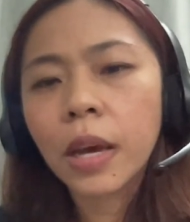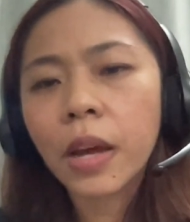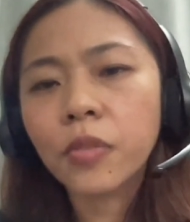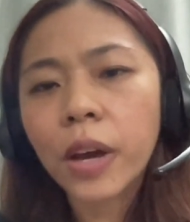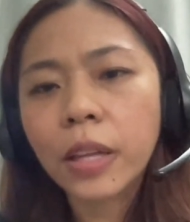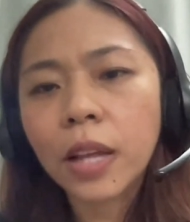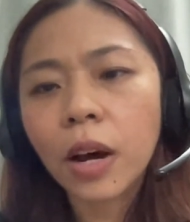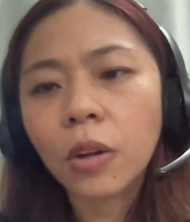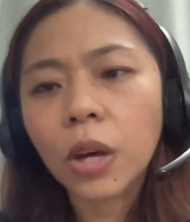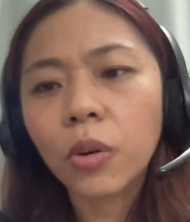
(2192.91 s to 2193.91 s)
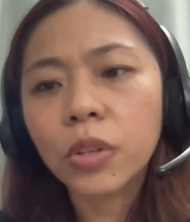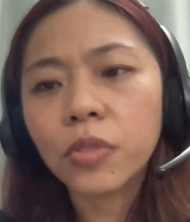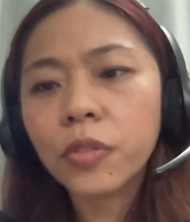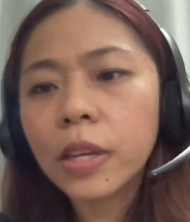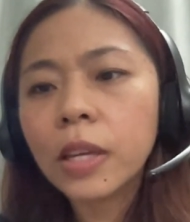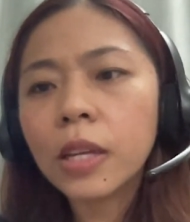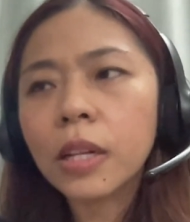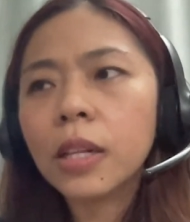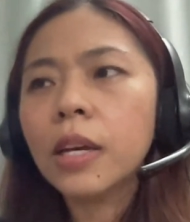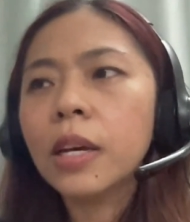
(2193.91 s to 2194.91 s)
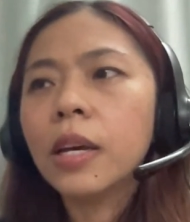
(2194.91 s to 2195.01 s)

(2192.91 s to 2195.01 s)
and find out how they feel.